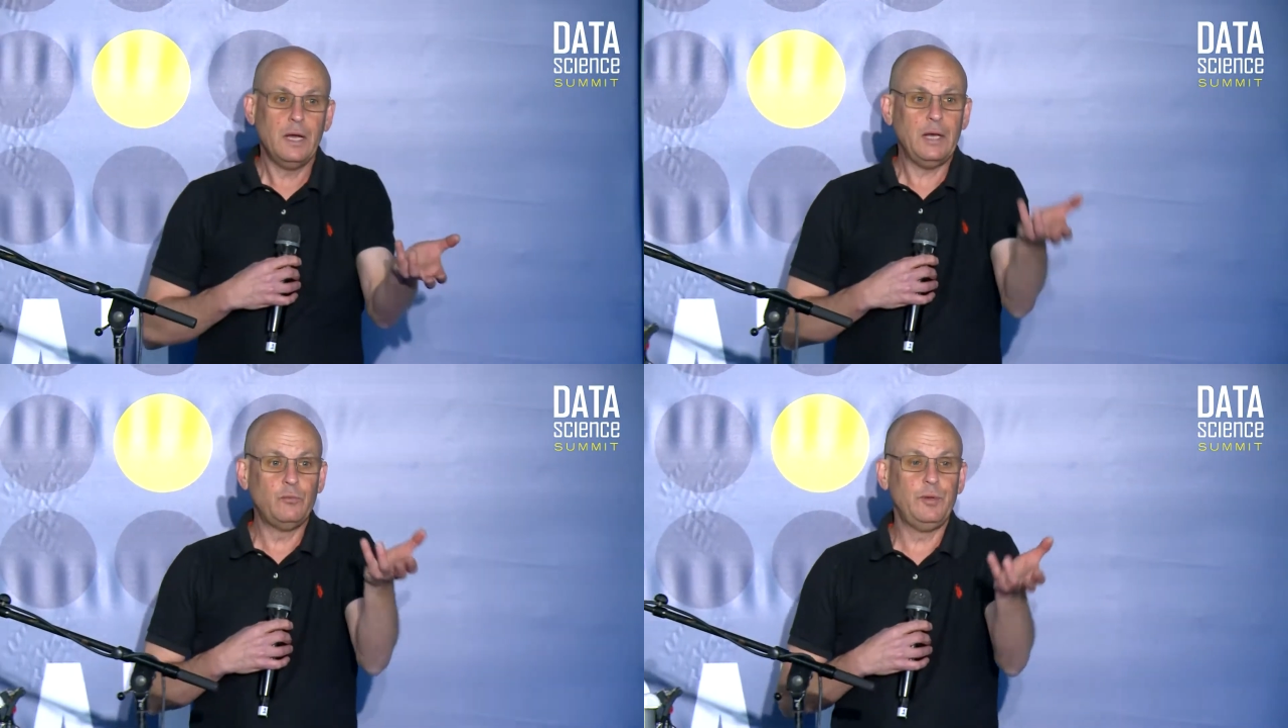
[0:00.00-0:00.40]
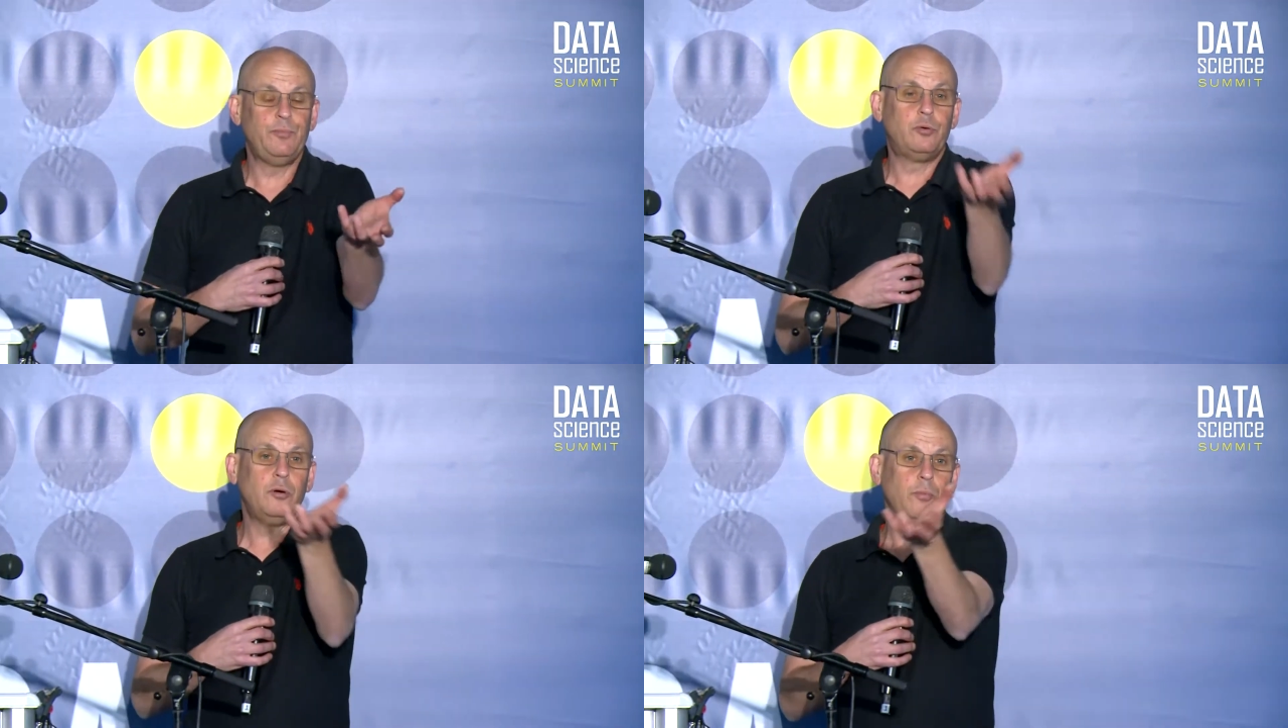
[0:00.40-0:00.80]
and we
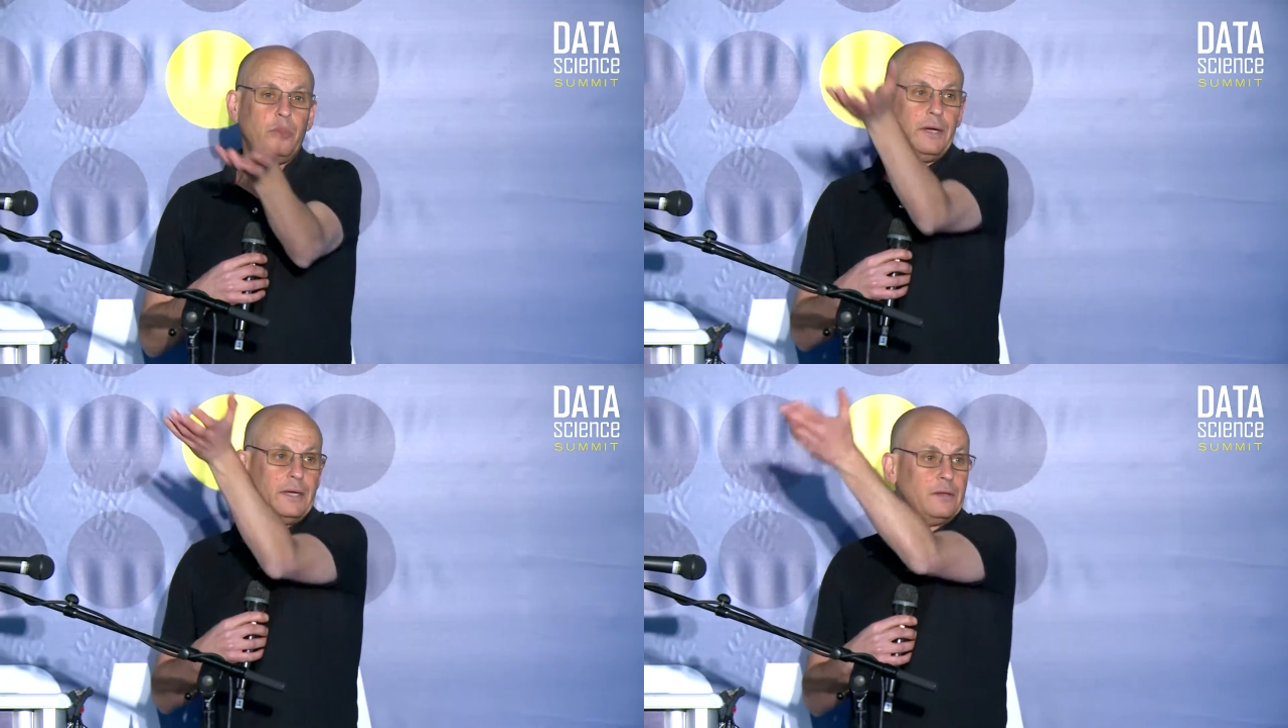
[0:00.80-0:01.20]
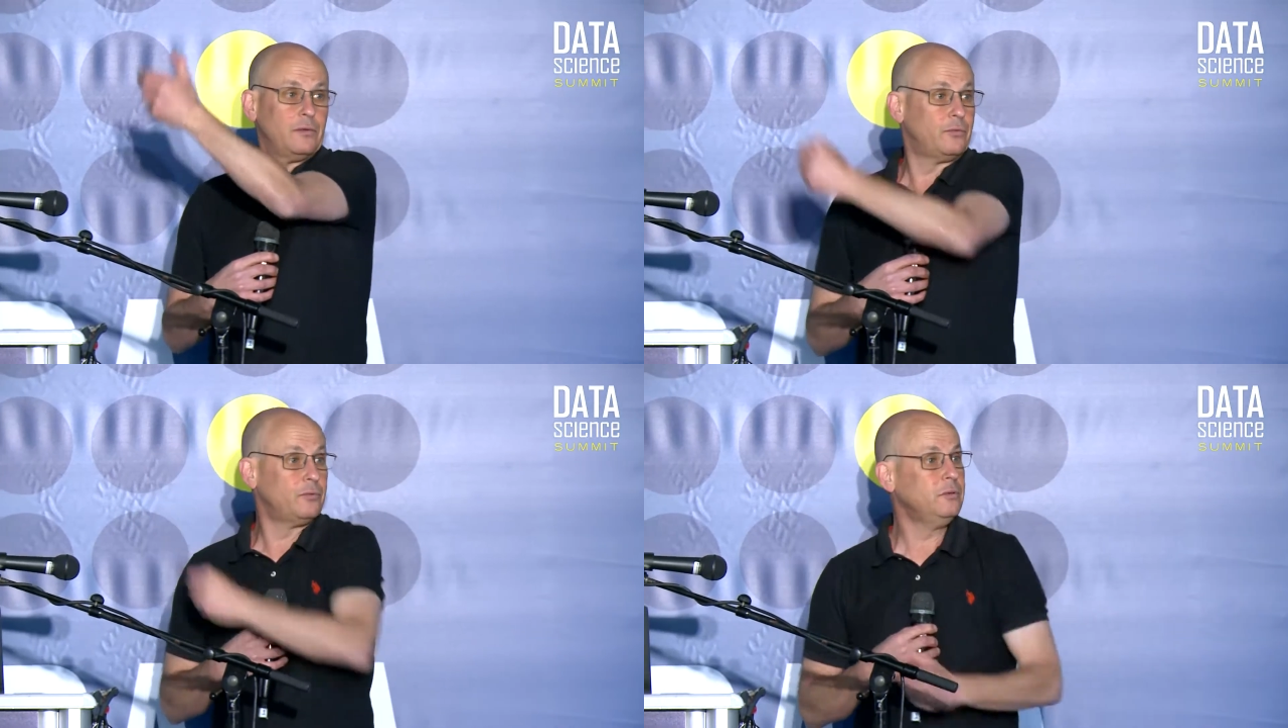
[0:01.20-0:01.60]
propagate it
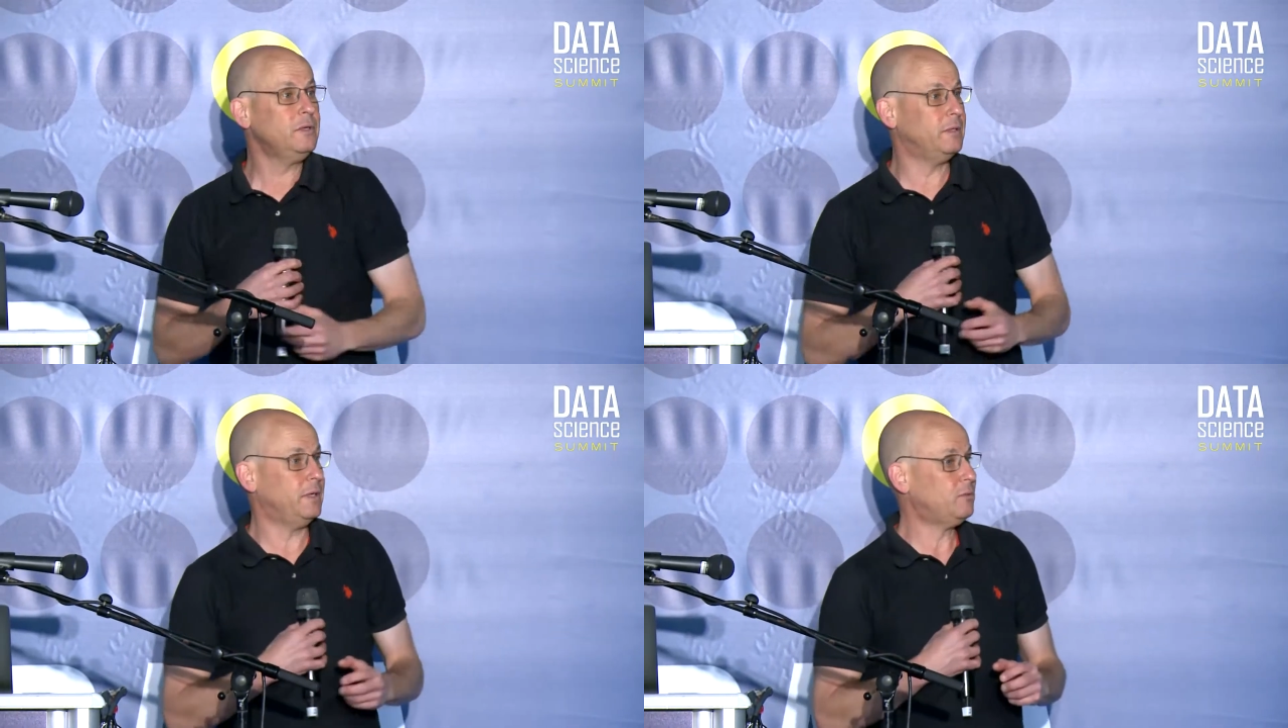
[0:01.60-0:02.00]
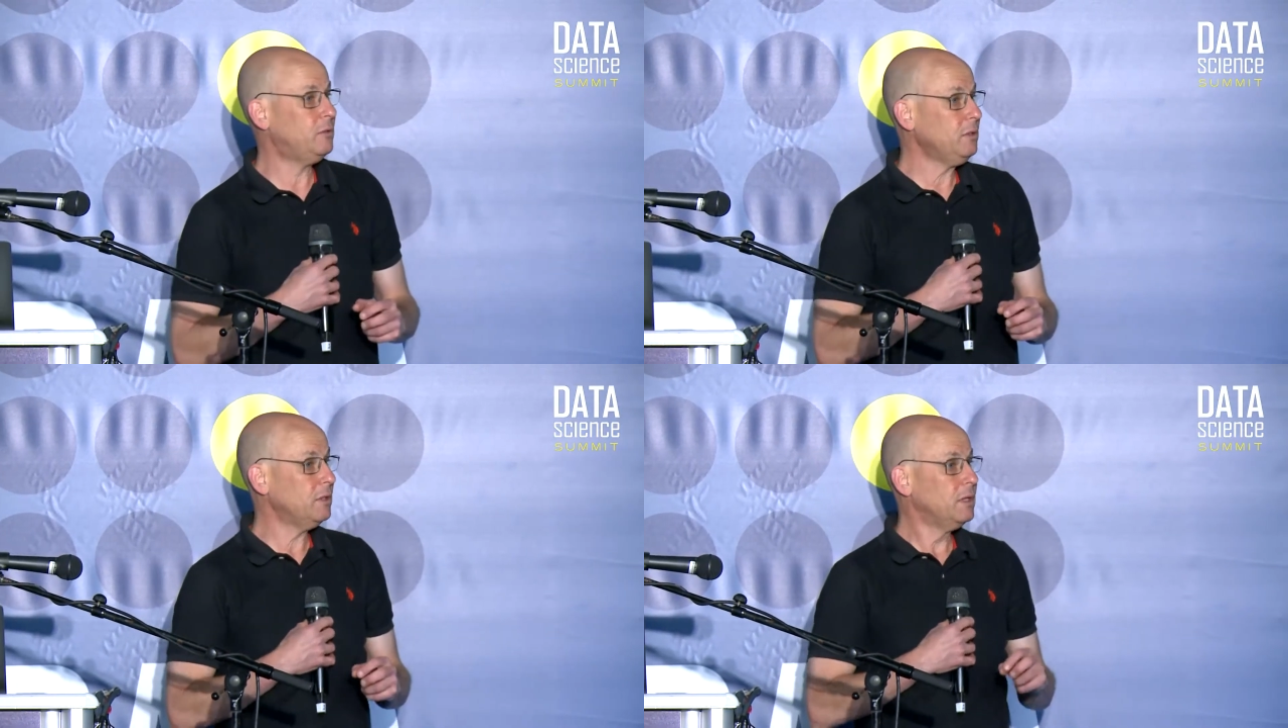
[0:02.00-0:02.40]
through the
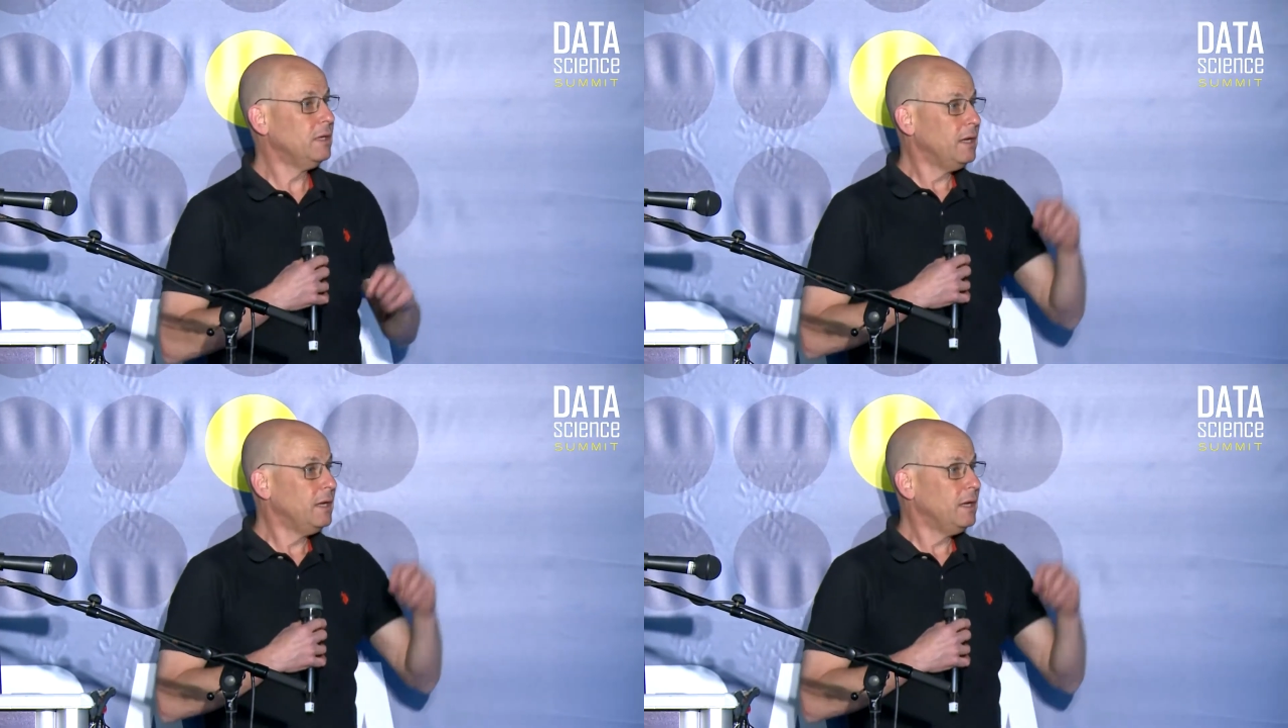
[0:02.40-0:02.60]
network.